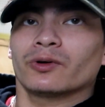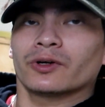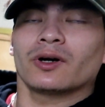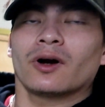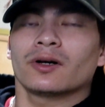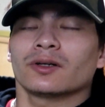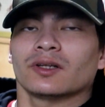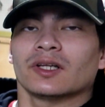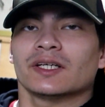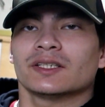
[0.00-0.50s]

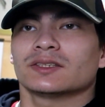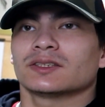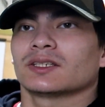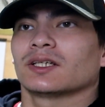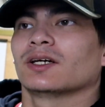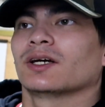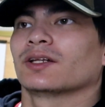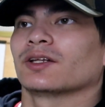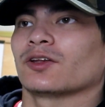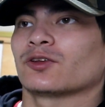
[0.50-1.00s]
regardless,
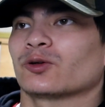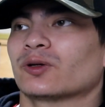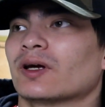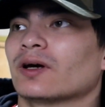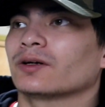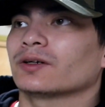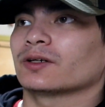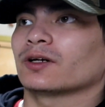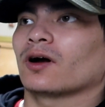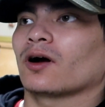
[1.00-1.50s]
the
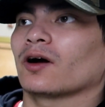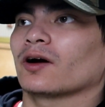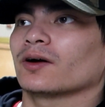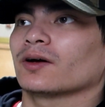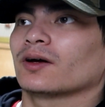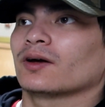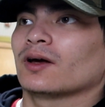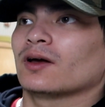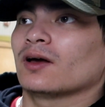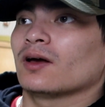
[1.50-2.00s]
300R,
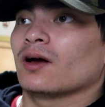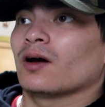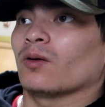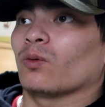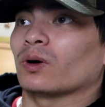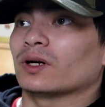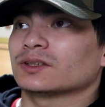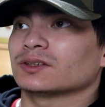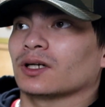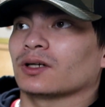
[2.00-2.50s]

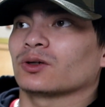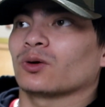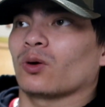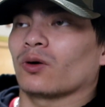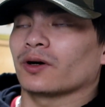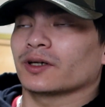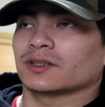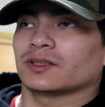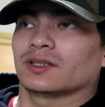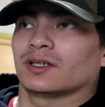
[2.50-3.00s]
when it's
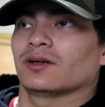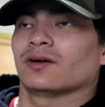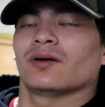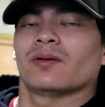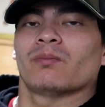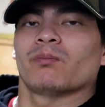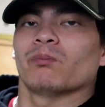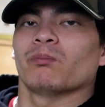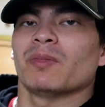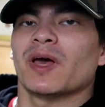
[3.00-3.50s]
uncorked,
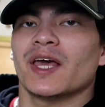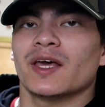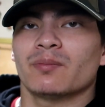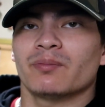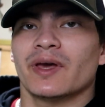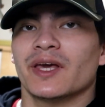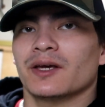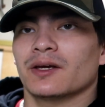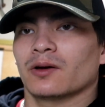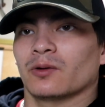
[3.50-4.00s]
may
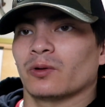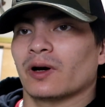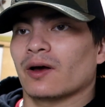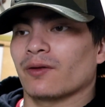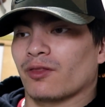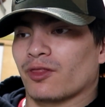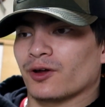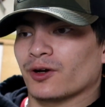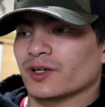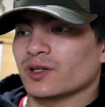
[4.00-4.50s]
make
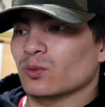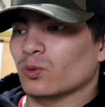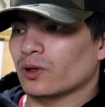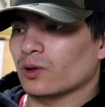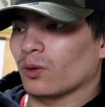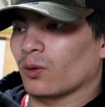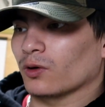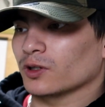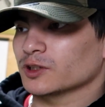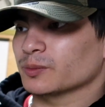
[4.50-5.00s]
around 30
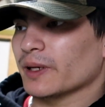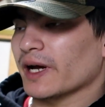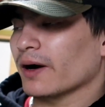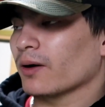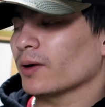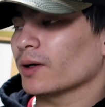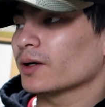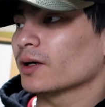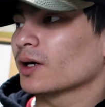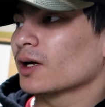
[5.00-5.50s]
wheel
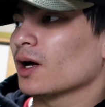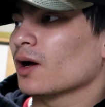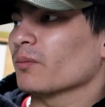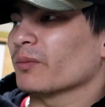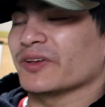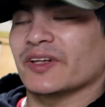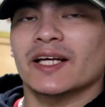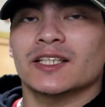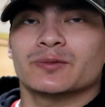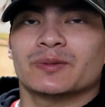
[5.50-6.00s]
horsepower,
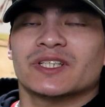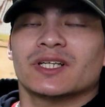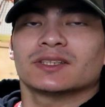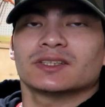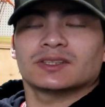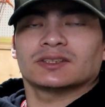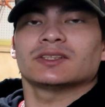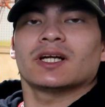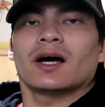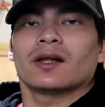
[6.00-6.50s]
but that's because
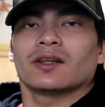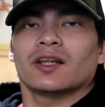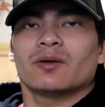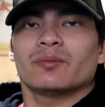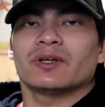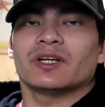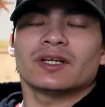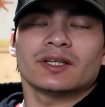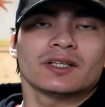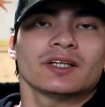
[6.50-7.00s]
it's not
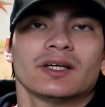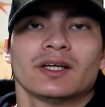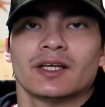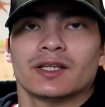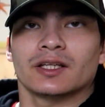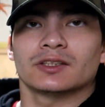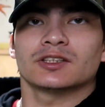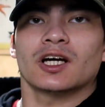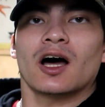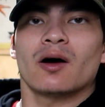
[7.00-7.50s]
limited in
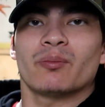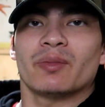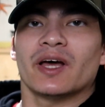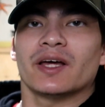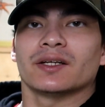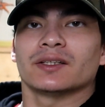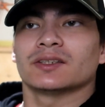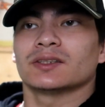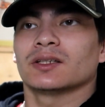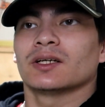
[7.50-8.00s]
the top
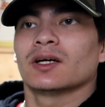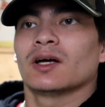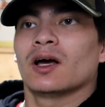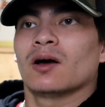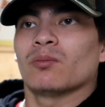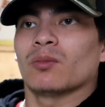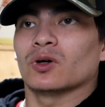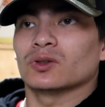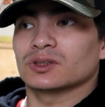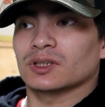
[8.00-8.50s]
end,
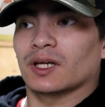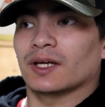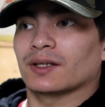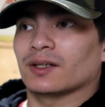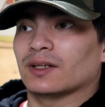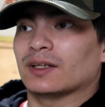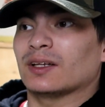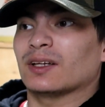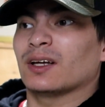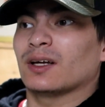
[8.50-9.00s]
most
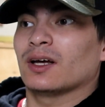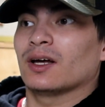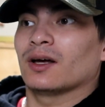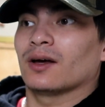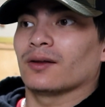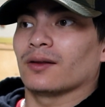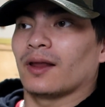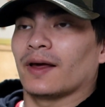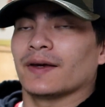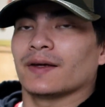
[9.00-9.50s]
likely
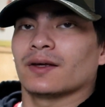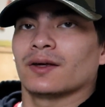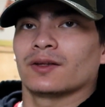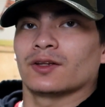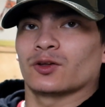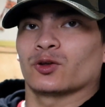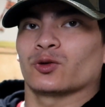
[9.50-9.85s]
like the